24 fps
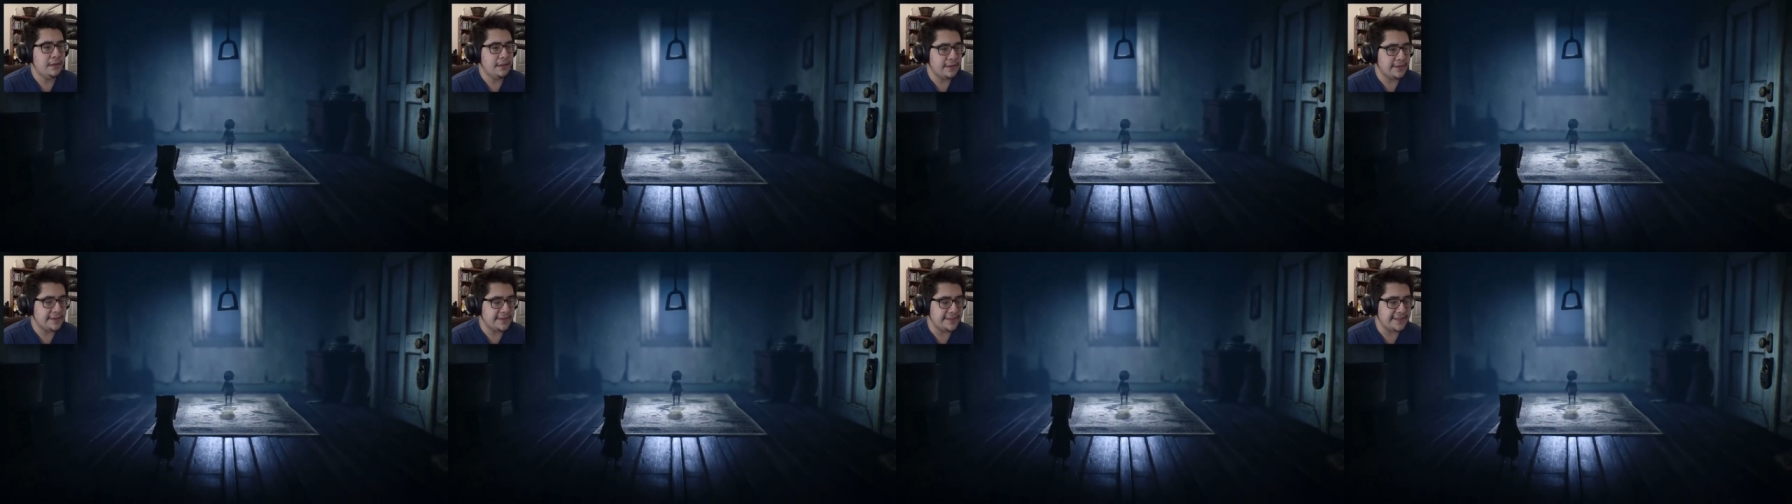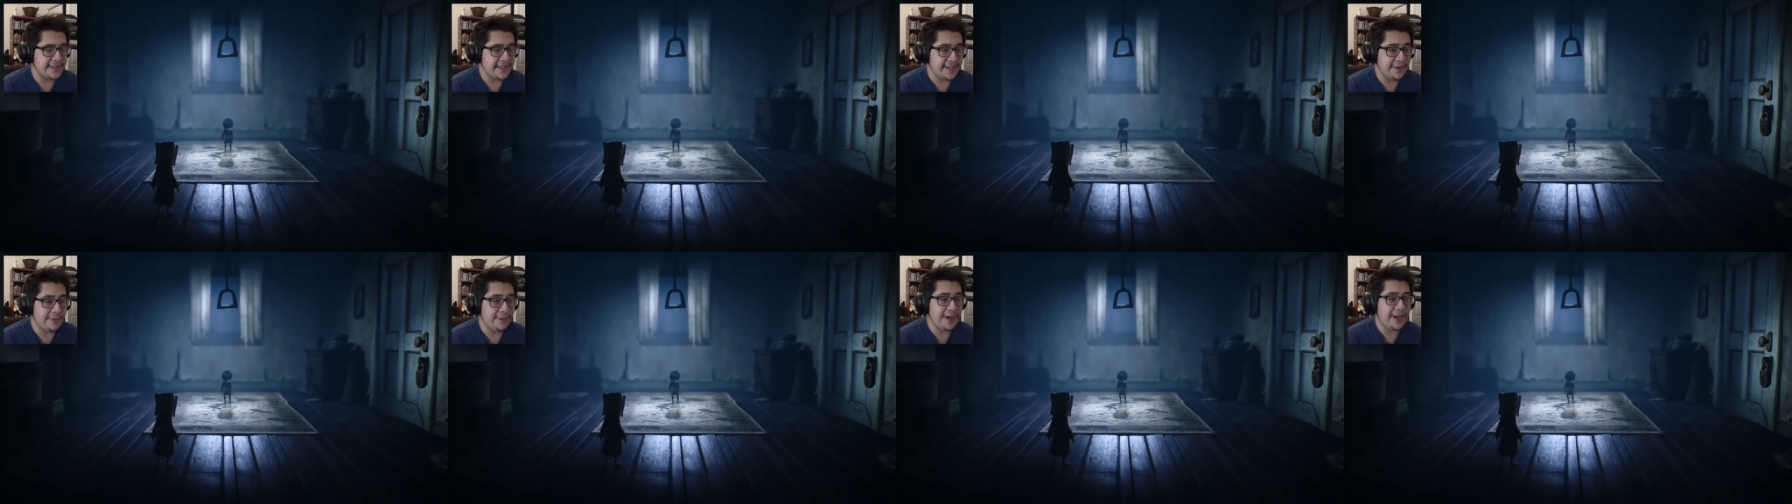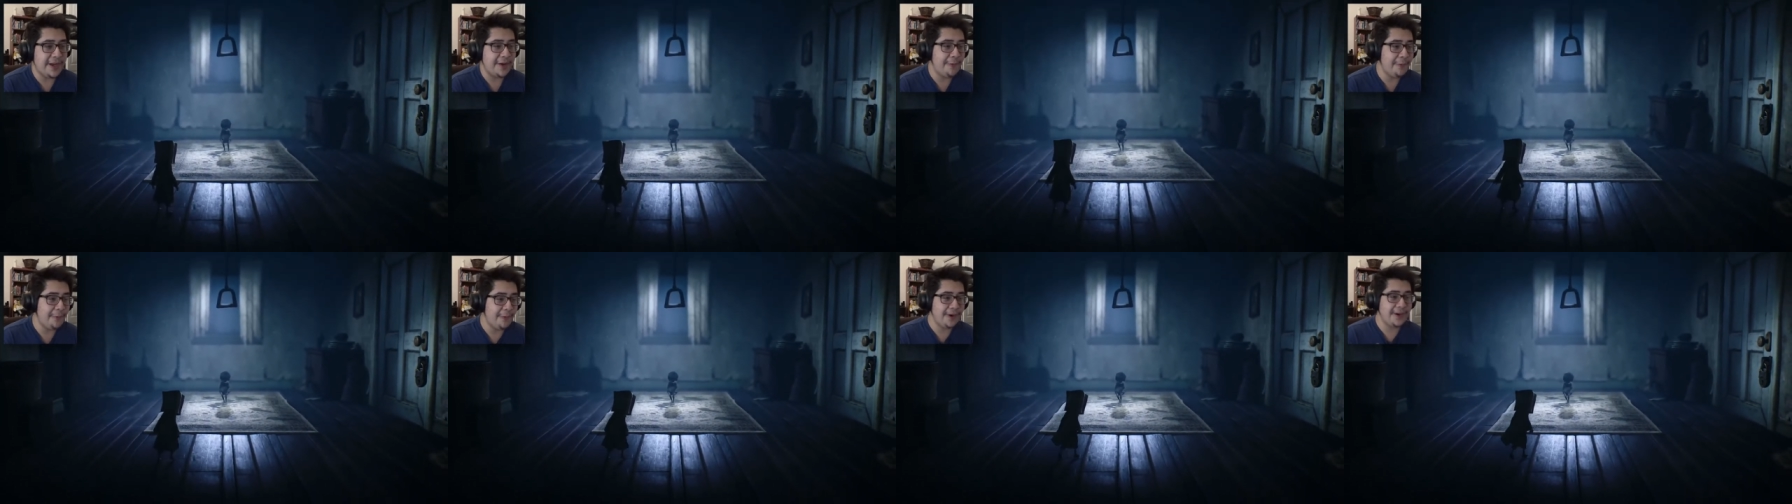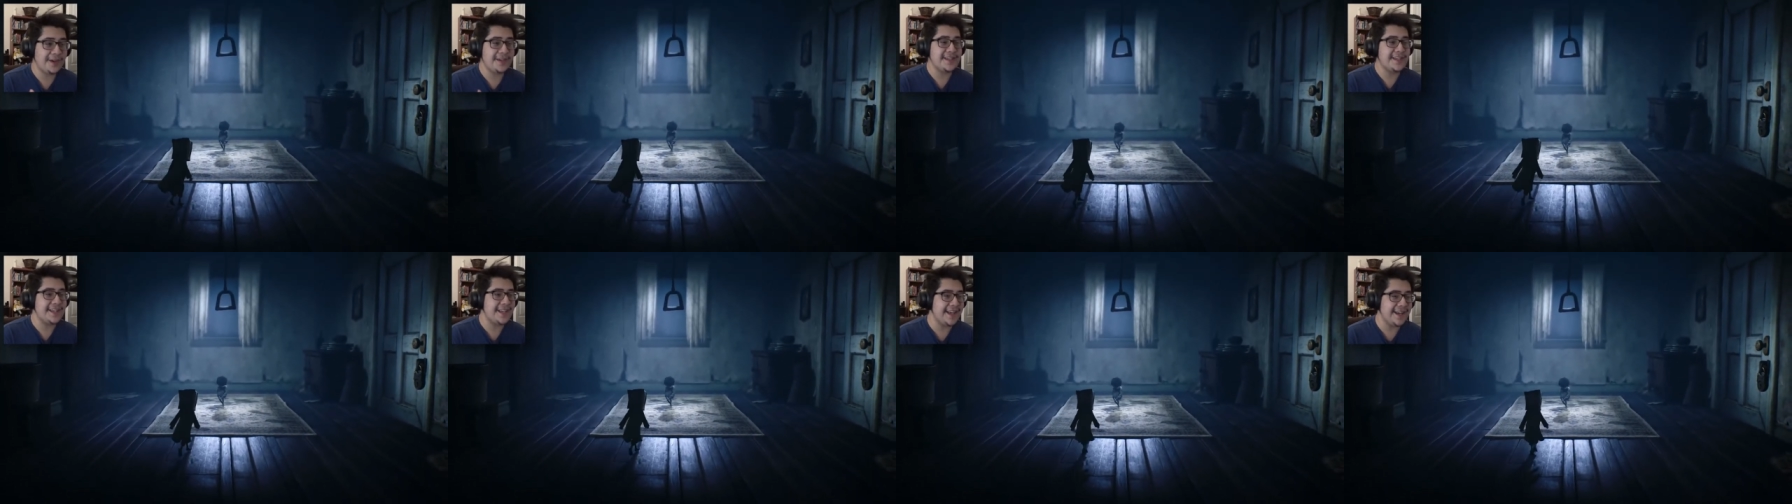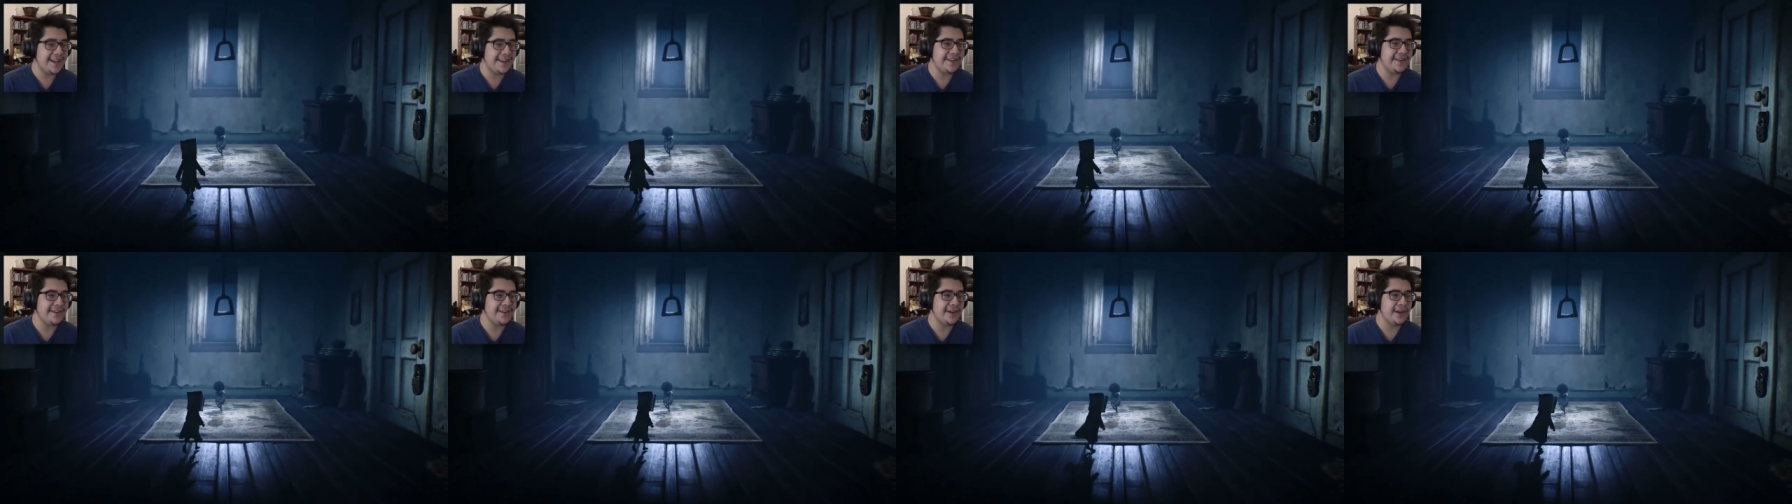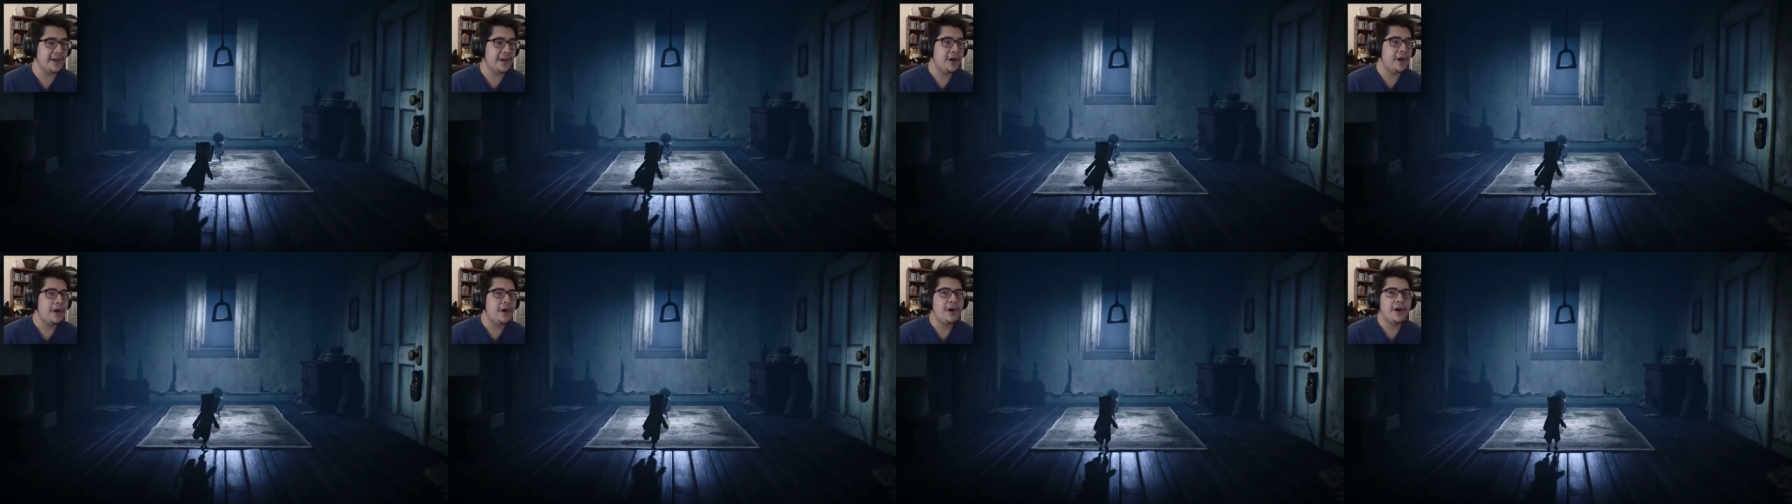See, we can work together.
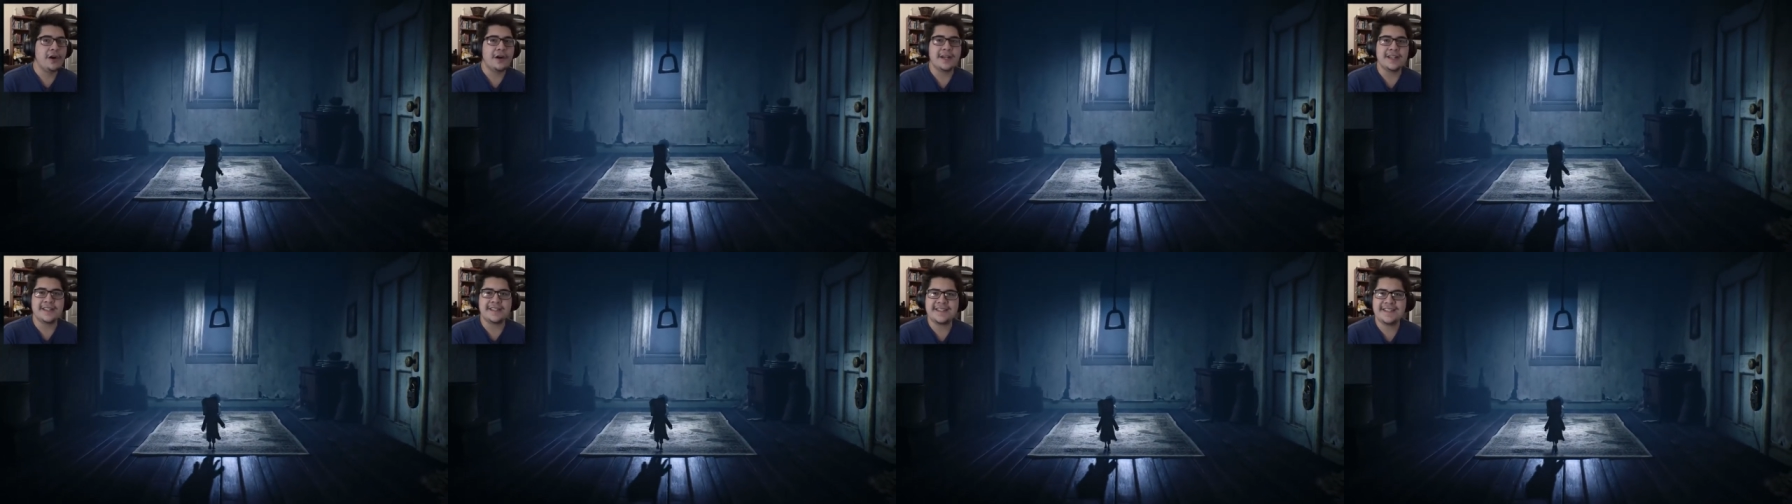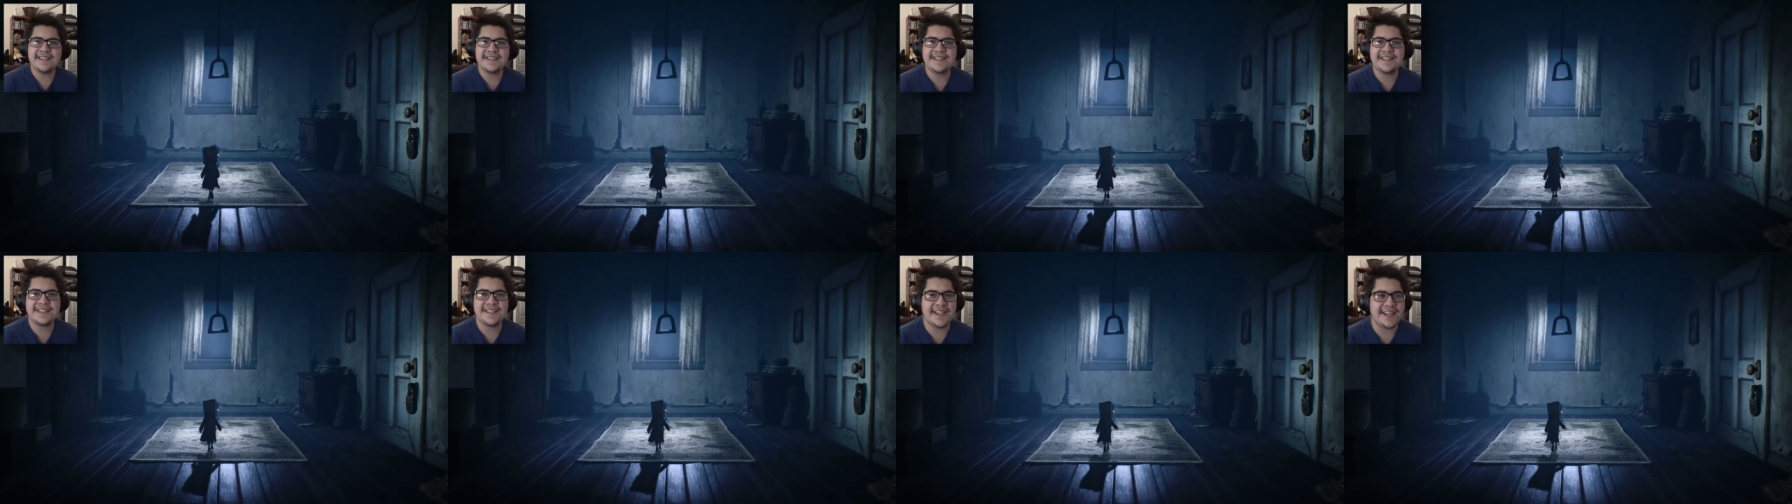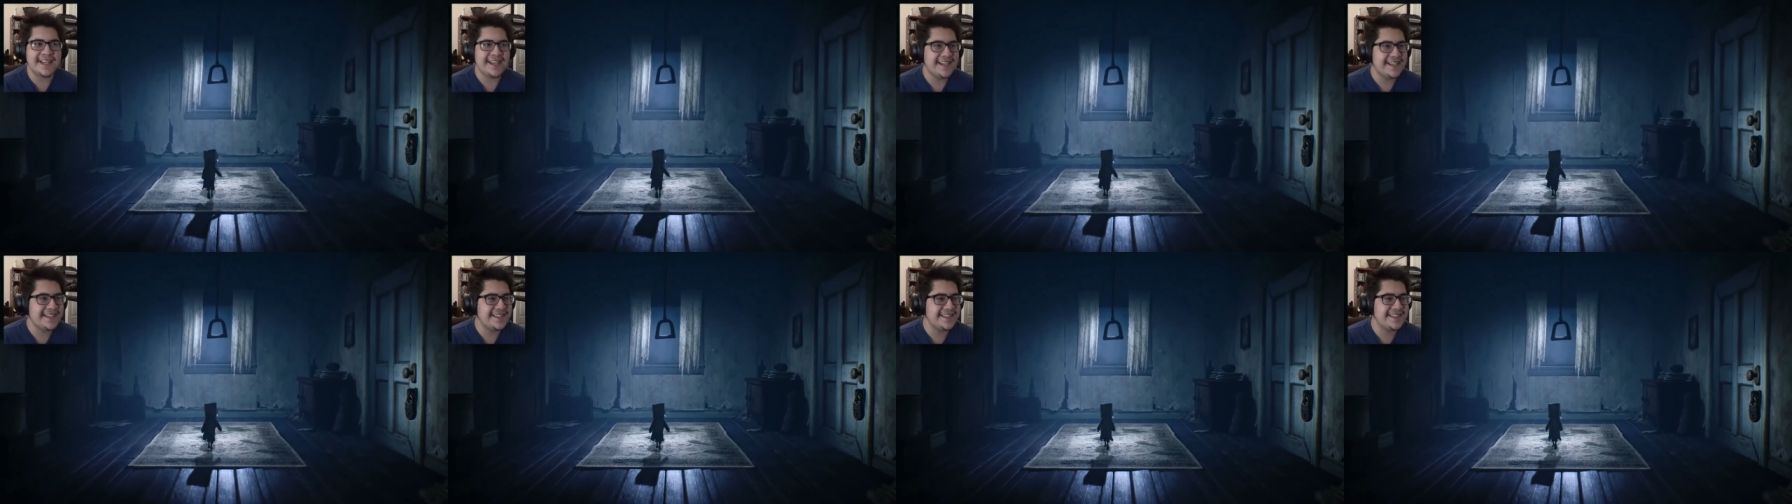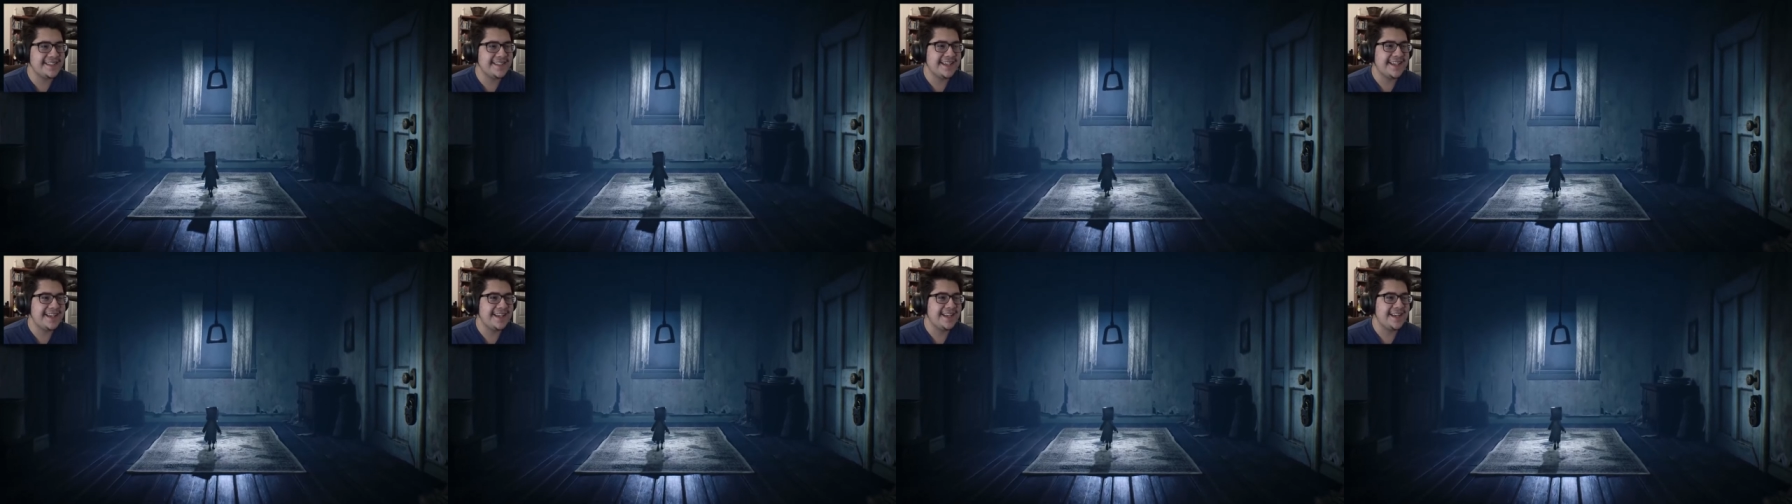Is this Six?